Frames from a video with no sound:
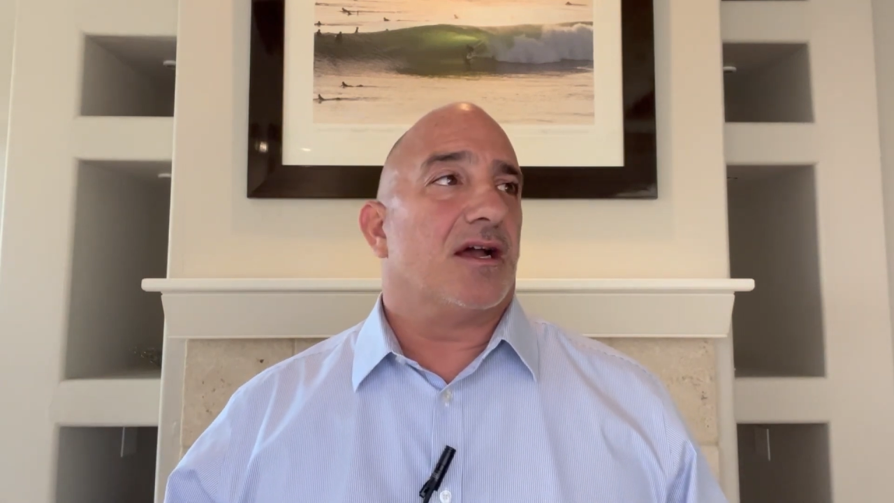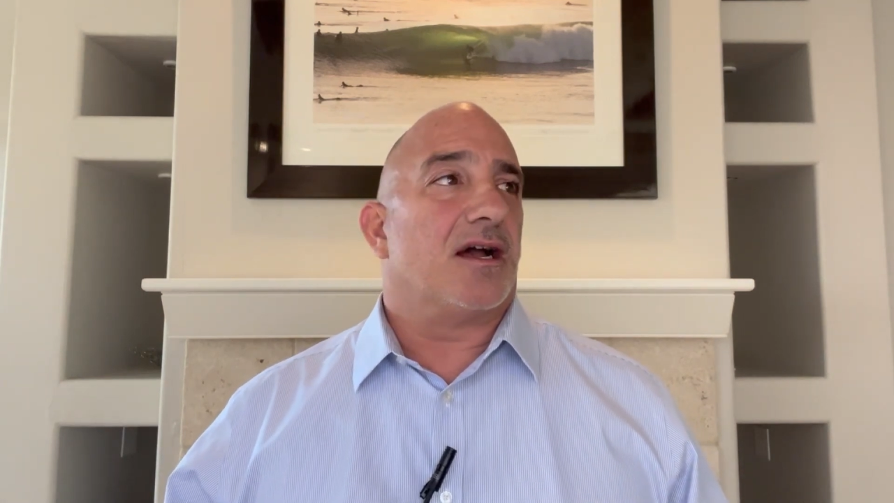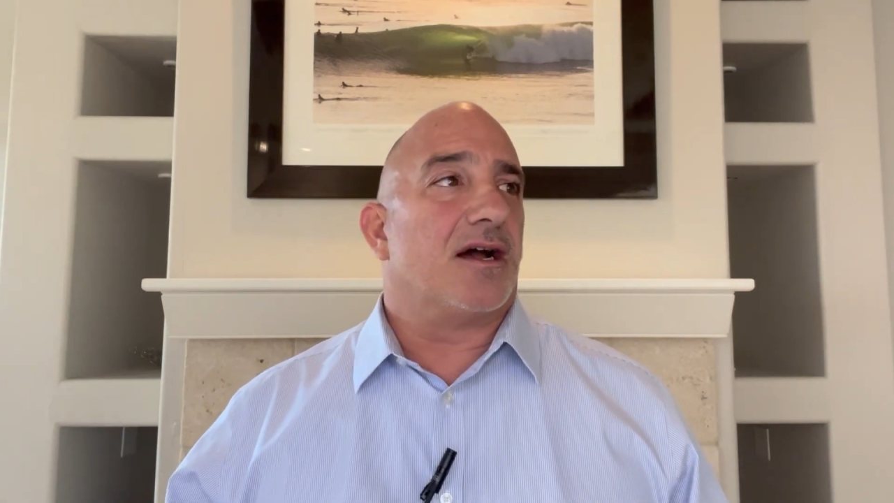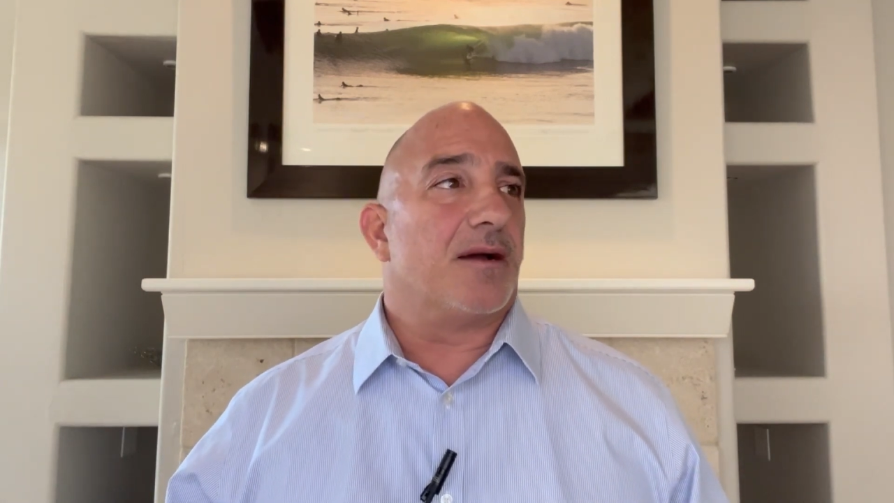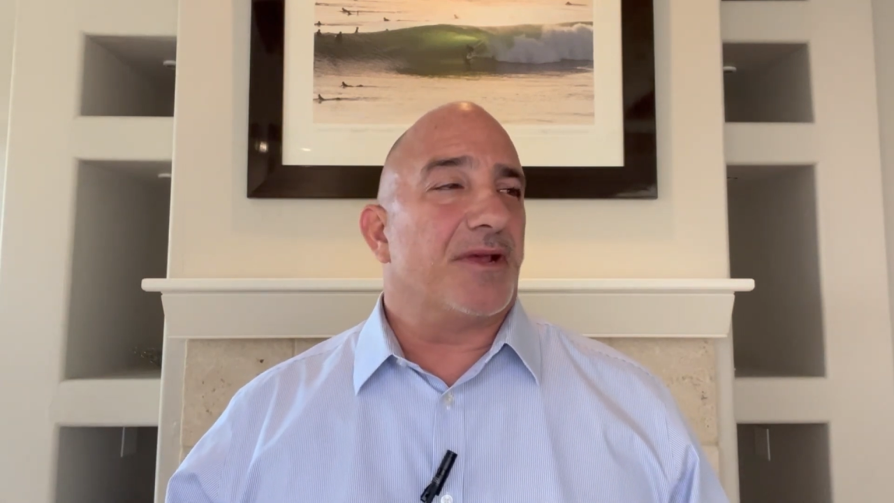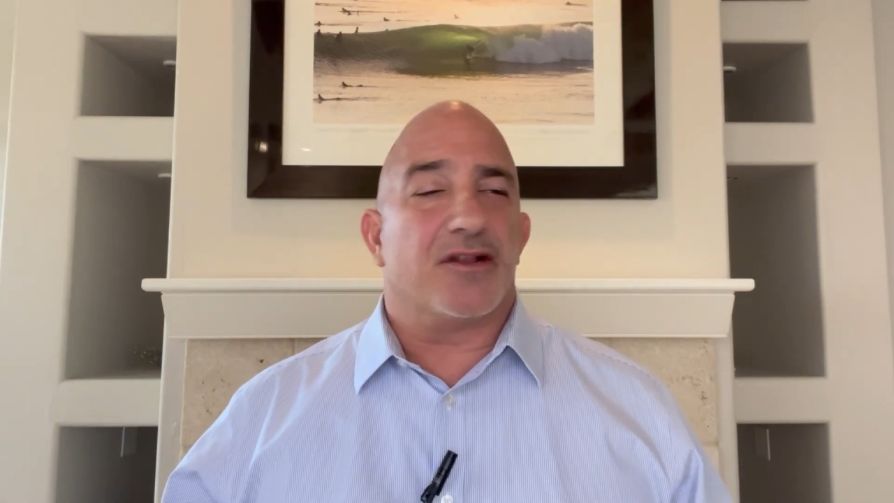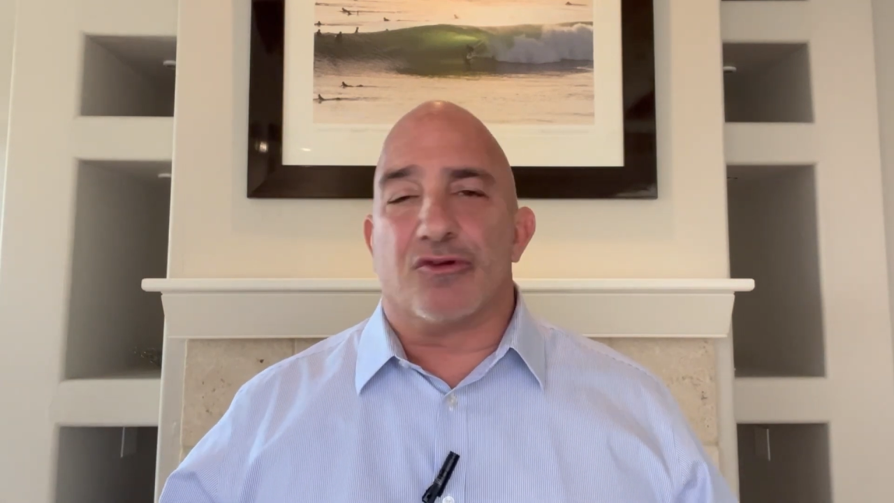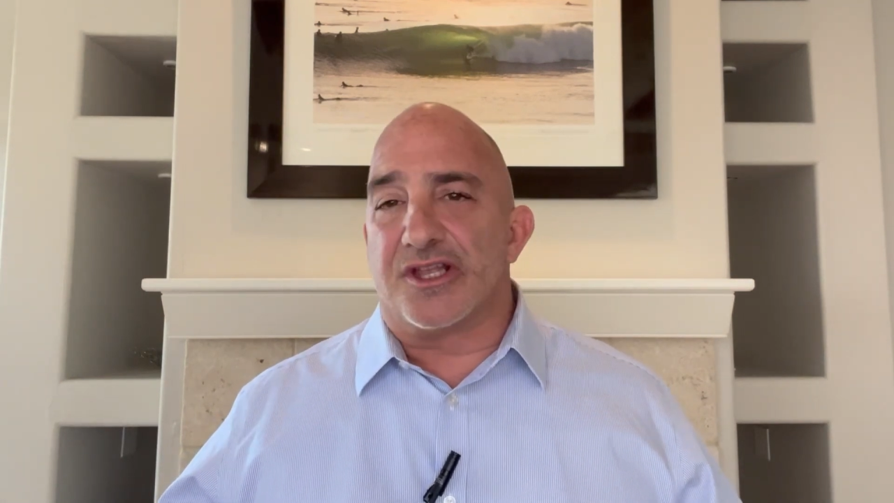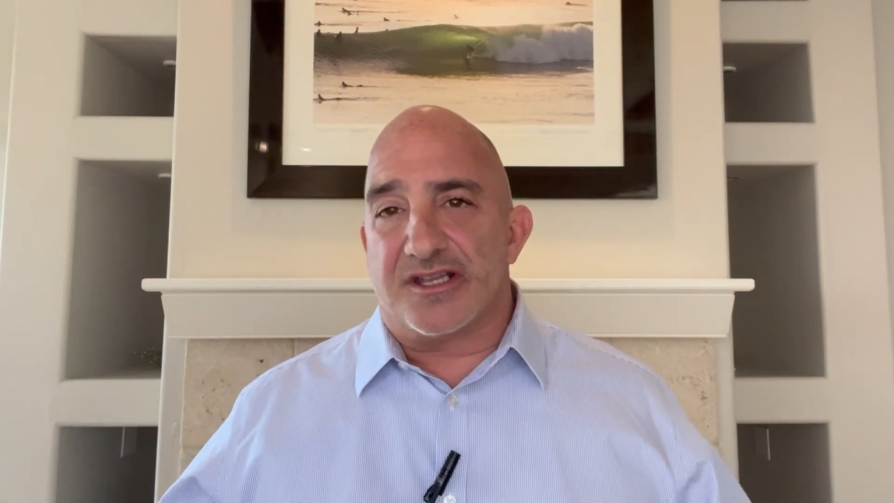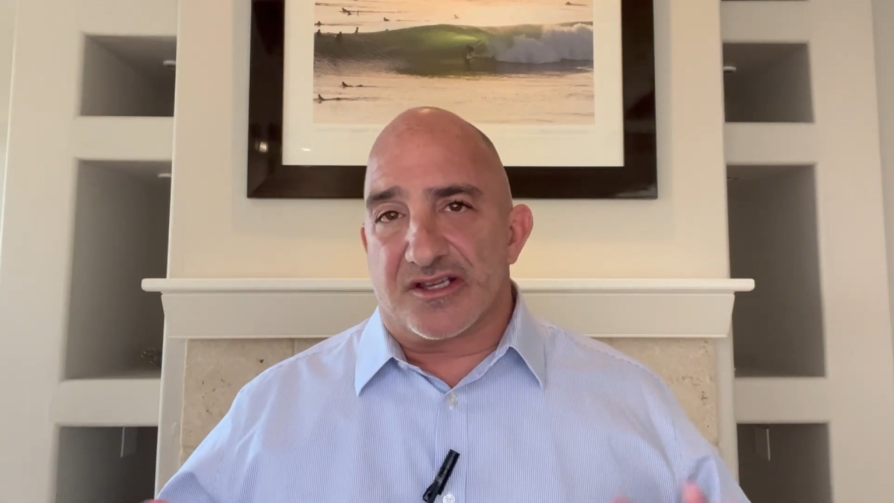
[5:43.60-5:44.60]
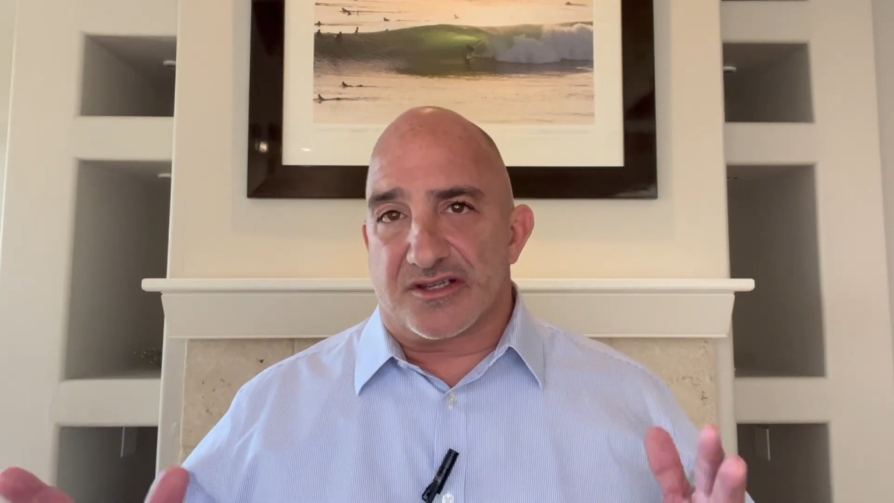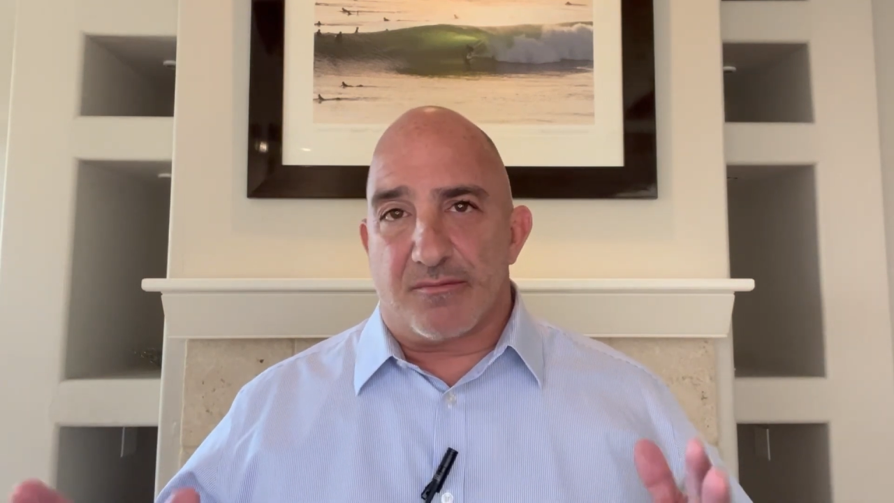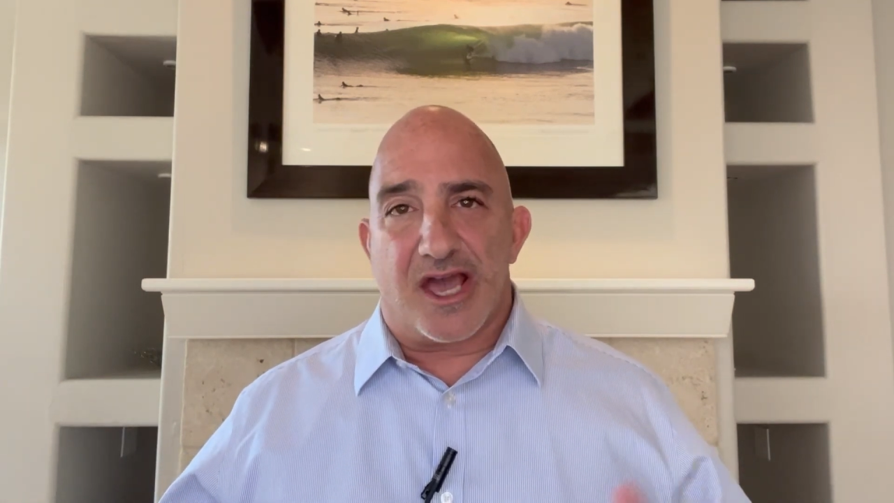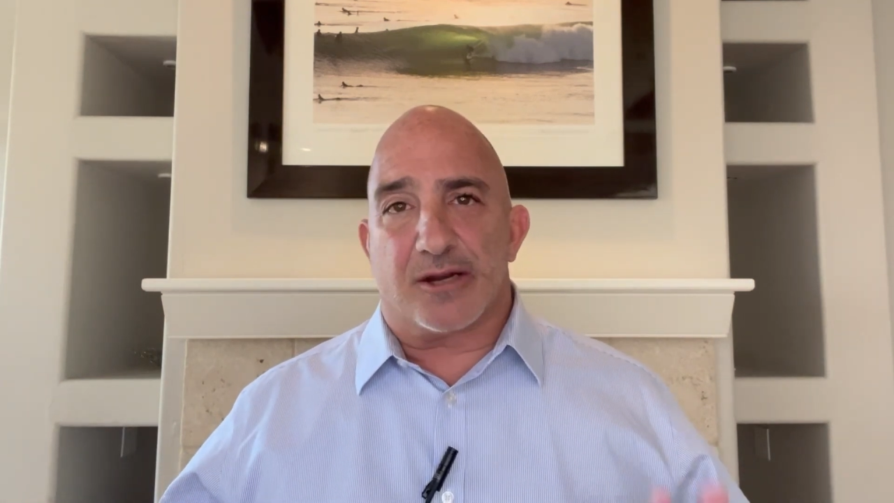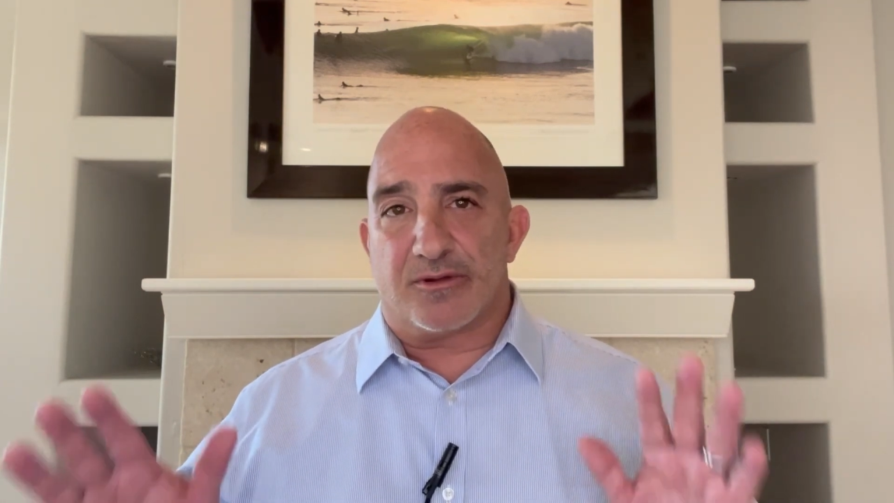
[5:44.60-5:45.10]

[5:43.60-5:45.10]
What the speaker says: And it really doesn't matter,